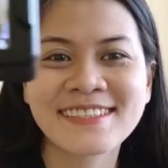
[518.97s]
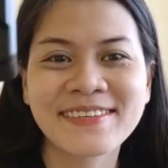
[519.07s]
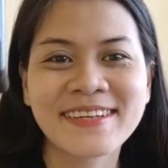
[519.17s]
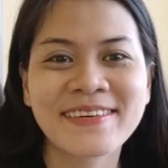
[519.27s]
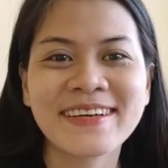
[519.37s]
think
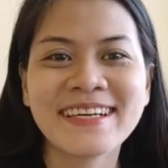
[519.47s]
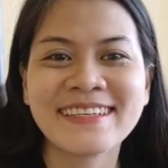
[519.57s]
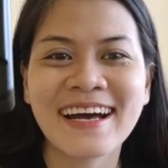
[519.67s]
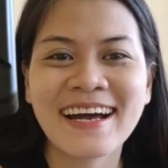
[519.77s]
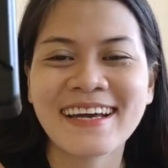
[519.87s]
it's really,
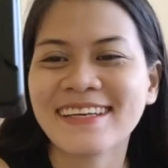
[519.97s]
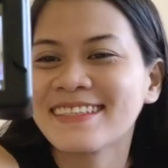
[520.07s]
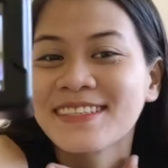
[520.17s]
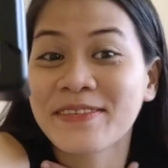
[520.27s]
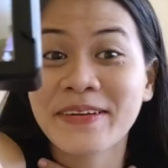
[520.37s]
really
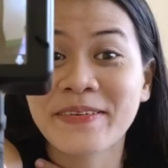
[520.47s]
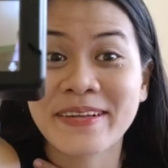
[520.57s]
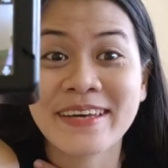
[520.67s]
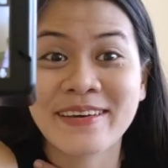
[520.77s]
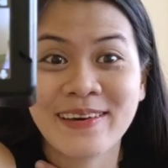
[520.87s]
nice. It's
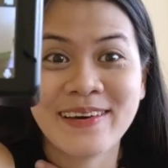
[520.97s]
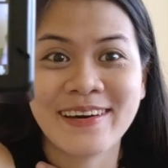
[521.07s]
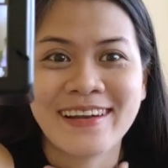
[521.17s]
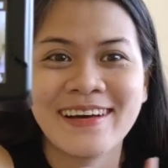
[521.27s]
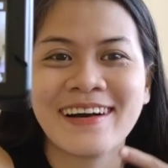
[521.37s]
really, really
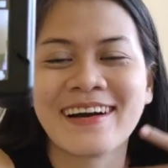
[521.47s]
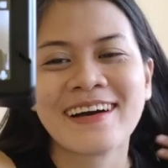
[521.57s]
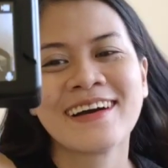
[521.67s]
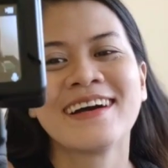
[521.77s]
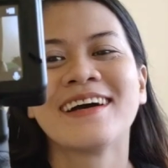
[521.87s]
good, huh?
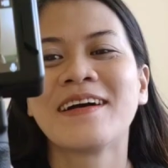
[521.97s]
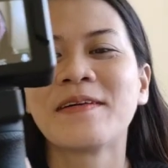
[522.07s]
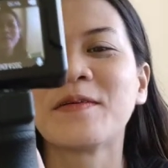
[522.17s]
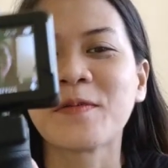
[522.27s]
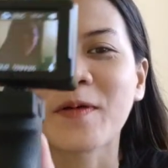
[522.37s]

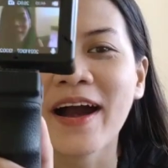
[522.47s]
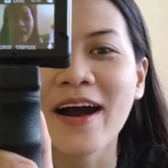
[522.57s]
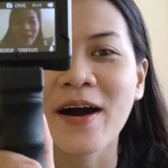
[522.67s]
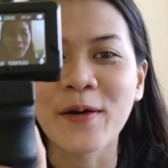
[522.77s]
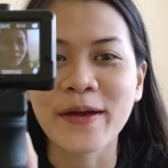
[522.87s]

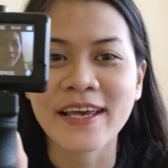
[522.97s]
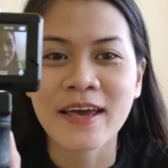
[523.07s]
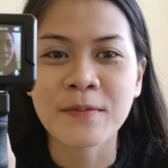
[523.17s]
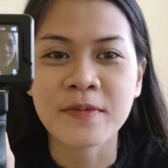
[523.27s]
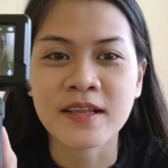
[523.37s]
Wow, I
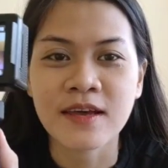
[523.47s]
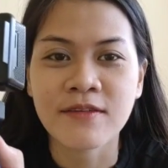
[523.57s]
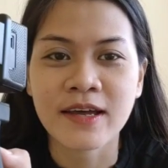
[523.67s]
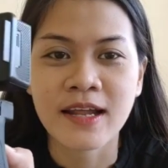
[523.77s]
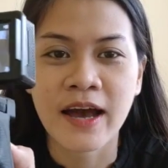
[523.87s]
can't
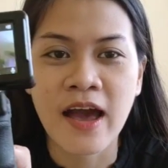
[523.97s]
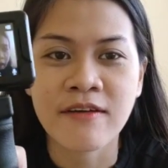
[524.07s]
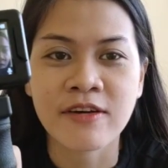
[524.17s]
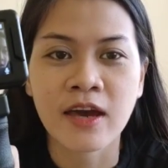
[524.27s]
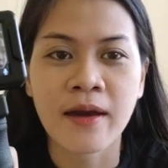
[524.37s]
believe it. I
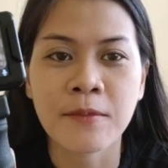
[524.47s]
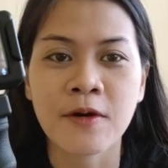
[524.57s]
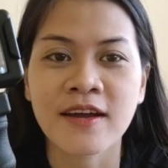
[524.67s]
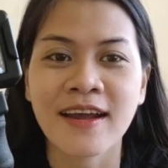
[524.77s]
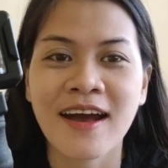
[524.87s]
have a
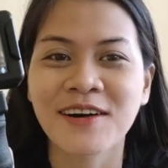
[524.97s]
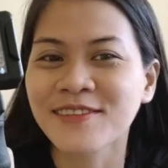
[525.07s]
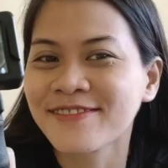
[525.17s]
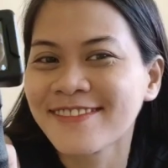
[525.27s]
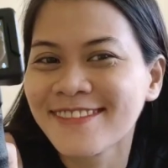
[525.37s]
camera
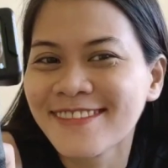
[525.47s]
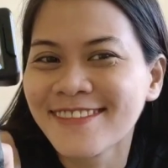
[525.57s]
now.